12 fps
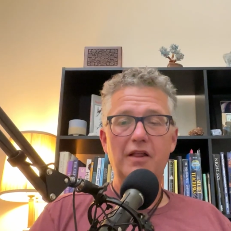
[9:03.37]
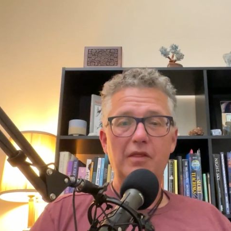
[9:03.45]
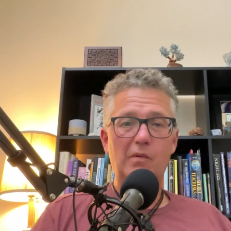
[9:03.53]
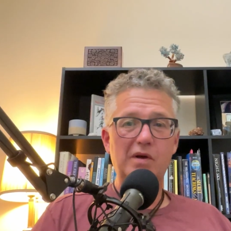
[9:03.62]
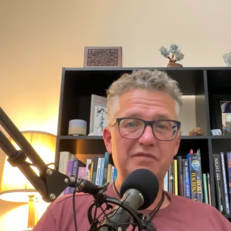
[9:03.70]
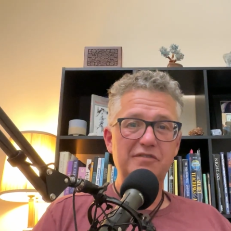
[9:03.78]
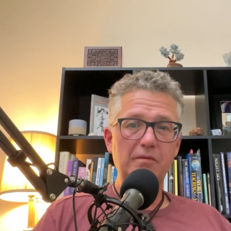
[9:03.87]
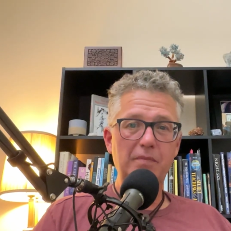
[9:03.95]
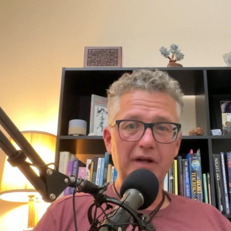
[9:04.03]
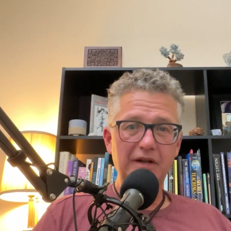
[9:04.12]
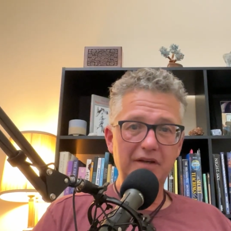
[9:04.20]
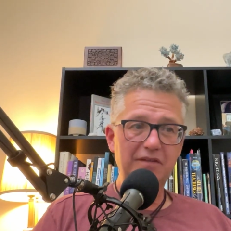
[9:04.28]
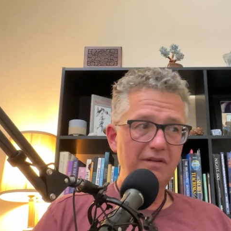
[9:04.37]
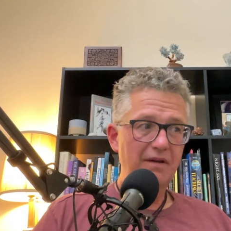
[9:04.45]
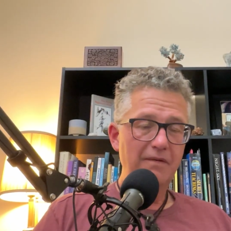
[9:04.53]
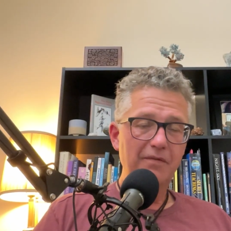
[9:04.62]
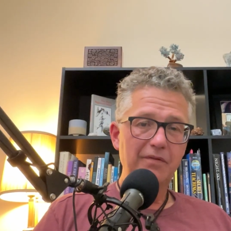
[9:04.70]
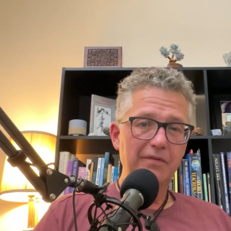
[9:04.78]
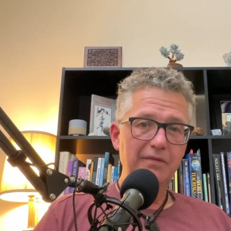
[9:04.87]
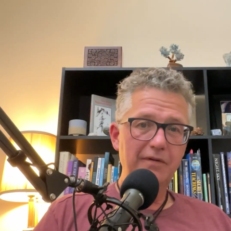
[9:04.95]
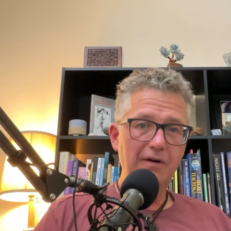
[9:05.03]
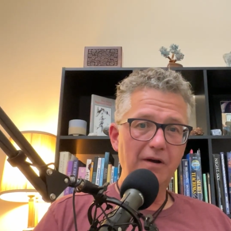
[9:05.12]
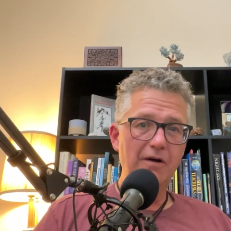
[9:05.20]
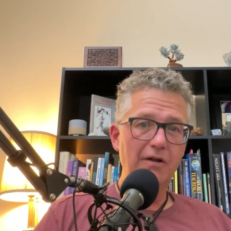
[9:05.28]
the rest of your buildings,
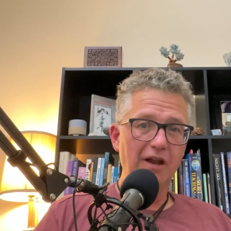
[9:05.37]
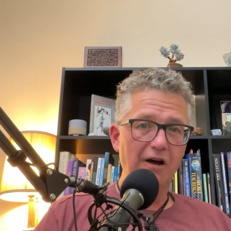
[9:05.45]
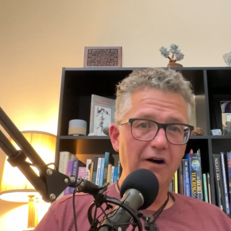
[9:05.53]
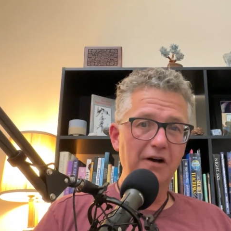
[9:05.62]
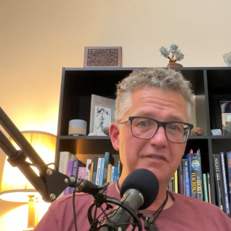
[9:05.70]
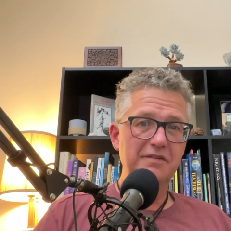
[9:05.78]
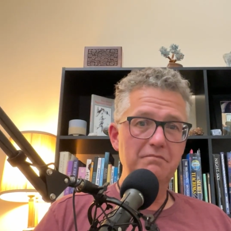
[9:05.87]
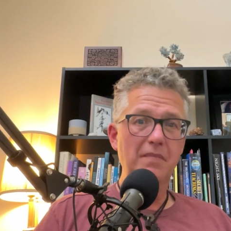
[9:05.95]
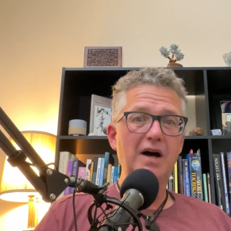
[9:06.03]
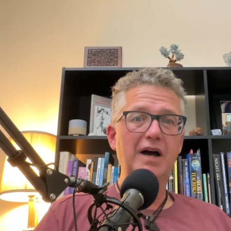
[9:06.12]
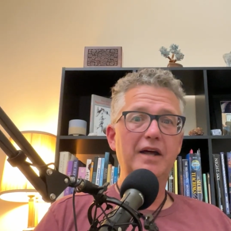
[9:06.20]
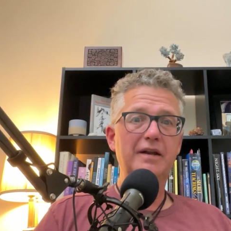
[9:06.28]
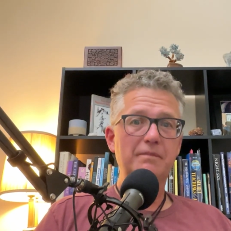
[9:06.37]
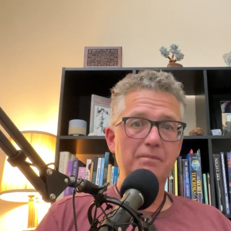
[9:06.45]
they're all logs and mud.